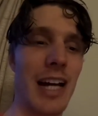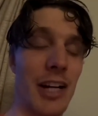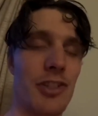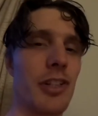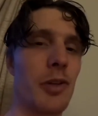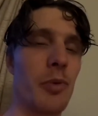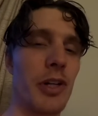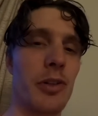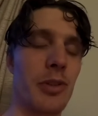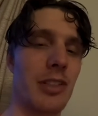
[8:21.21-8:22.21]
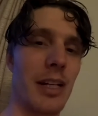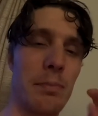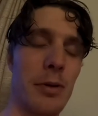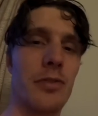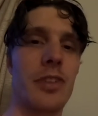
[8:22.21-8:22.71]
Actually, the weather was like
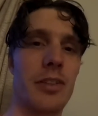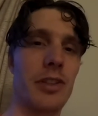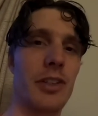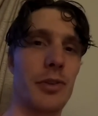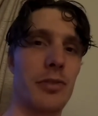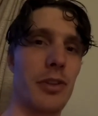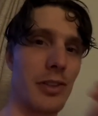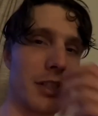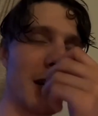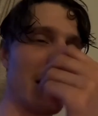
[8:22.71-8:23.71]
perfect for intervals.